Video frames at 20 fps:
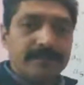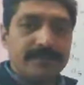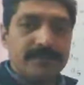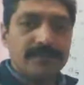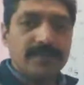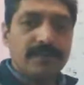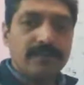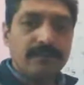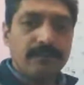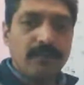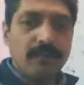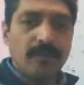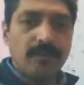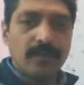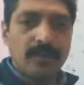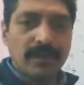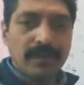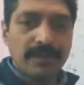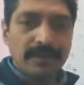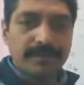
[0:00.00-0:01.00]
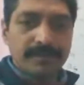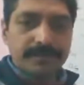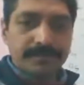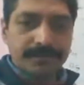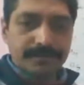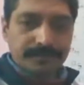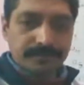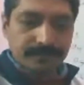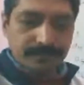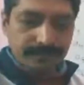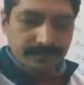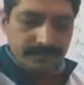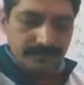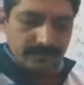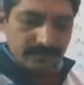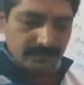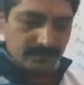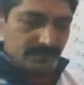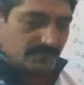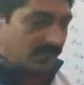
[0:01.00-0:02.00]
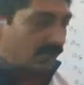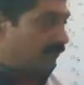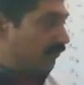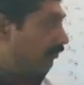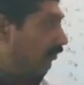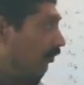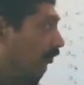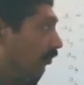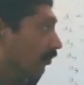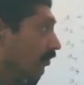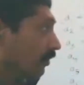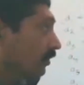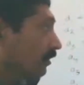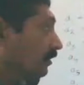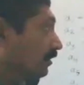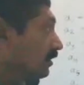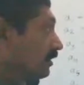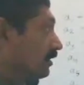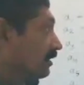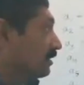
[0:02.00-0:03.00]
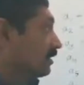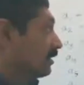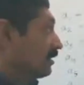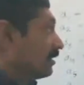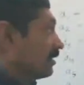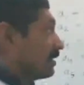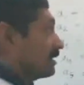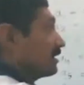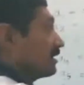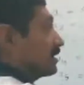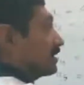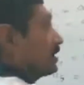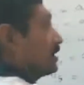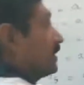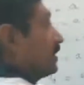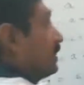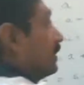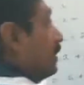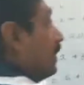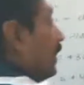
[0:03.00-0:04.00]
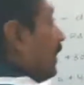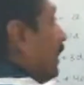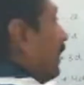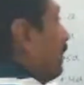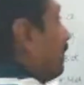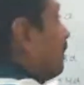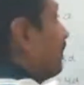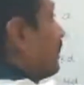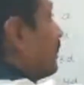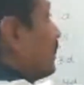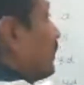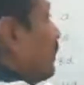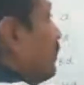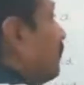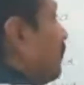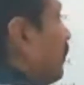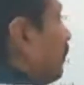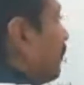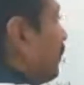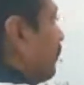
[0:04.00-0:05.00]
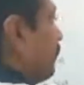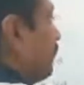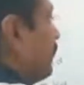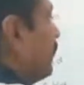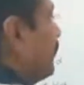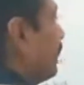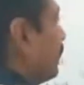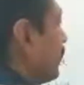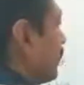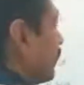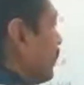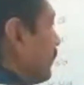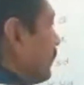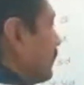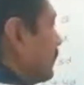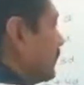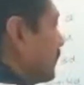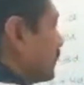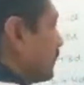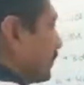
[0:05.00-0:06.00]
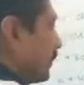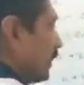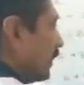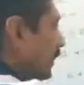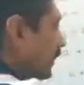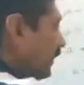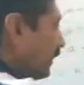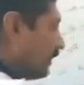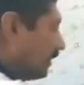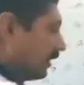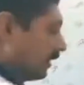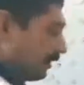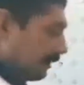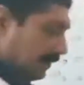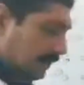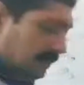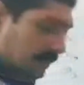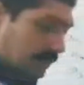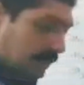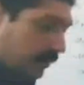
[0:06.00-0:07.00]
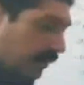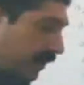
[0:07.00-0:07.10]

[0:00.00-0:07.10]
general formula for the nth term of ap, right? So